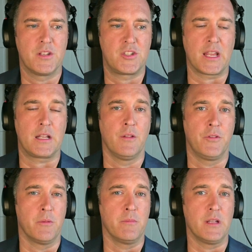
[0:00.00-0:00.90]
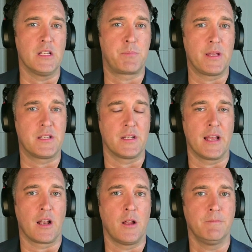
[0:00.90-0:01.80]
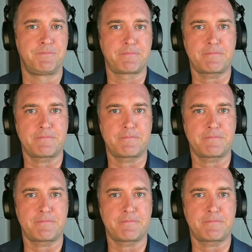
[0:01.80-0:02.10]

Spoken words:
The second of them is Pizzanello.